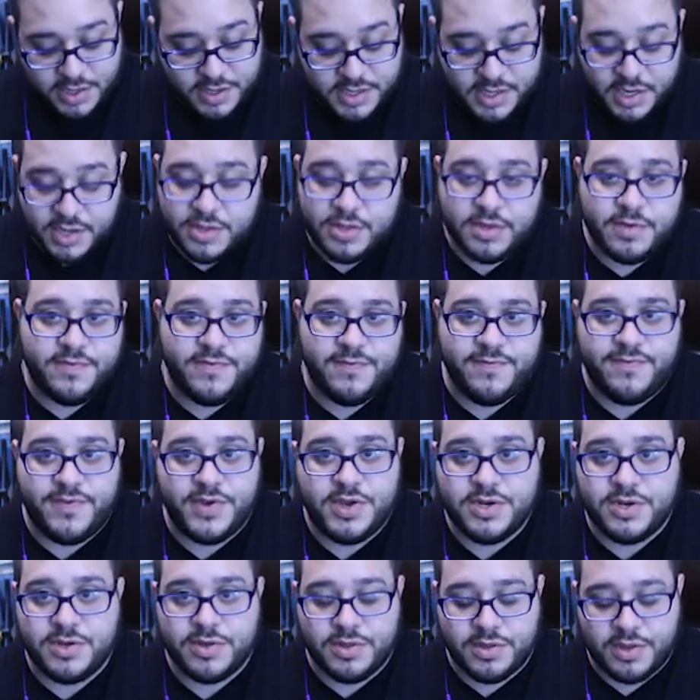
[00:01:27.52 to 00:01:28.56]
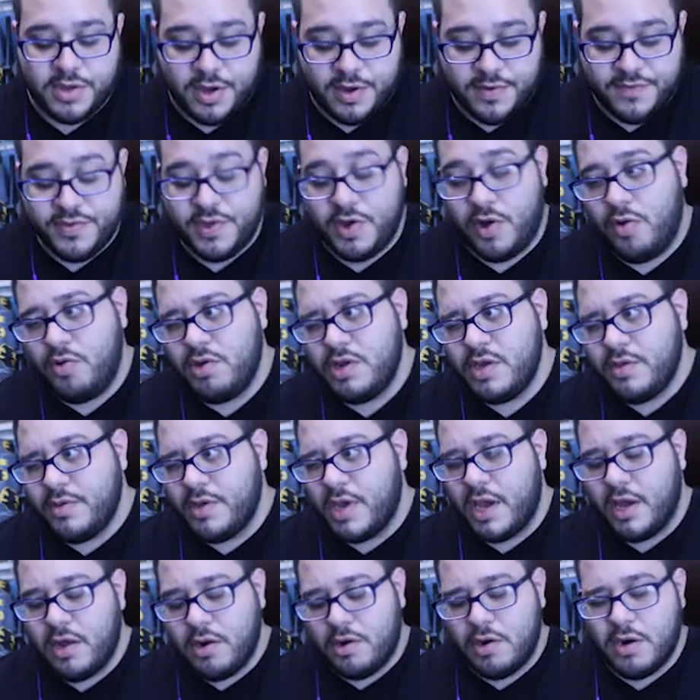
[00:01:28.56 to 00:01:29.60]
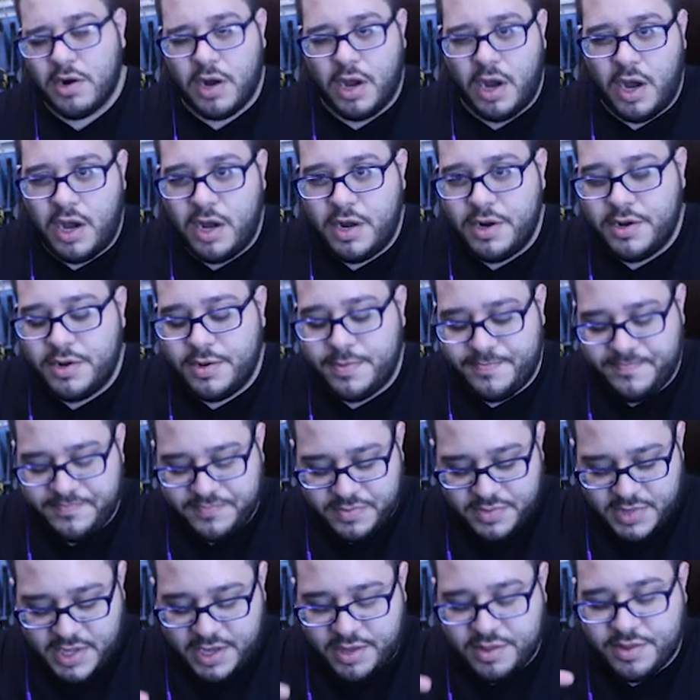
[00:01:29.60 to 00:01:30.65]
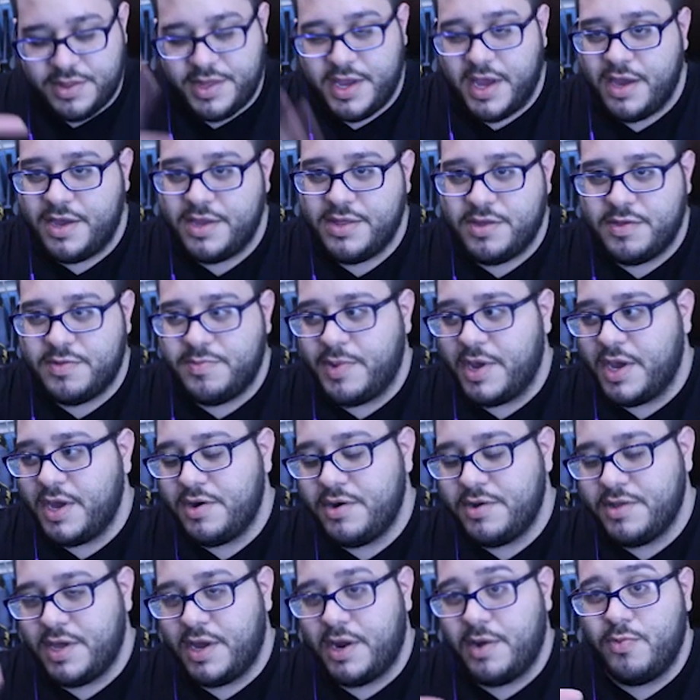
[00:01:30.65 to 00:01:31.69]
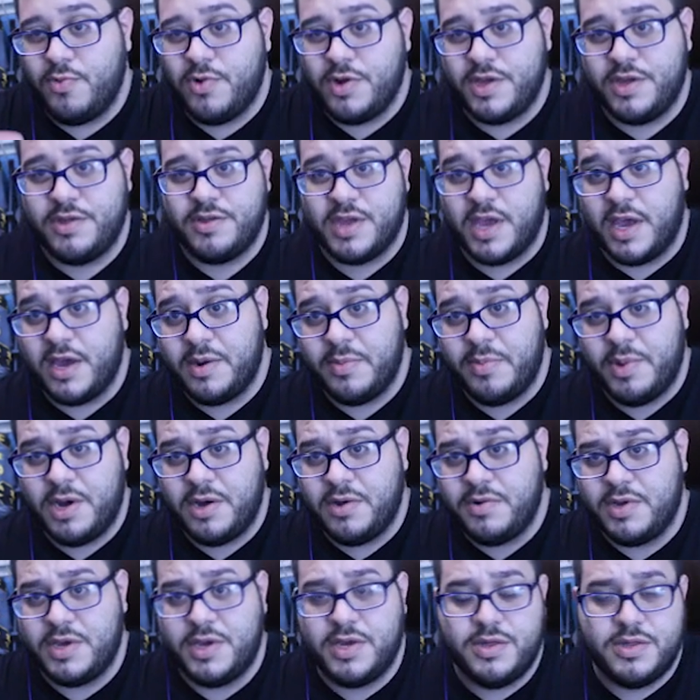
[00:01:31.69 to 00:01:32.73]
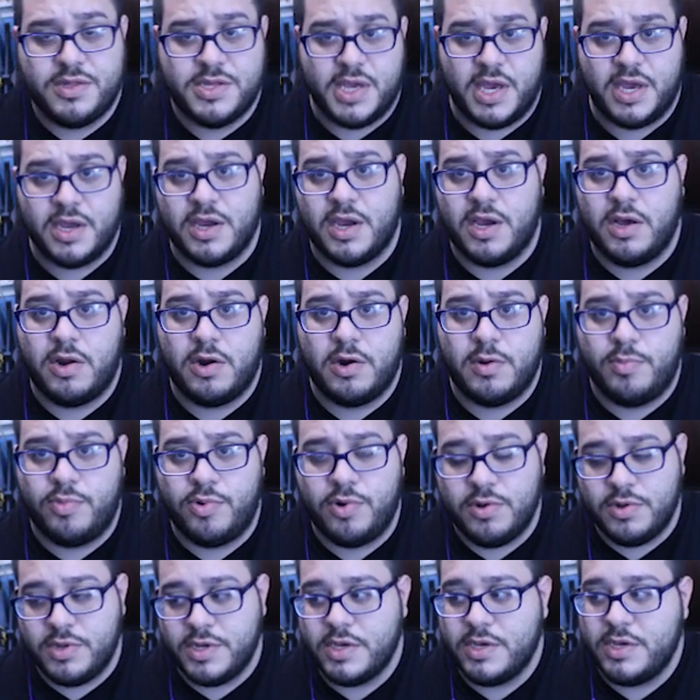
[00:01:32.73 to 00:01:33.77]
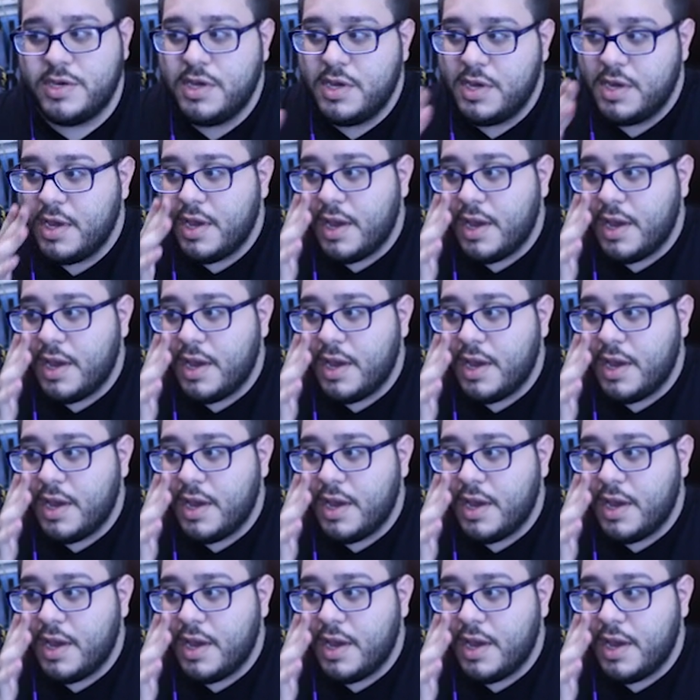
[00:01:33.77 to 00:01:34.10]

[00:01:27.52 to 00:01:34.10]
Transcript: tons of featured stuff. The only LR that's not in this banner that I'm really sad about is Tech LR Broly.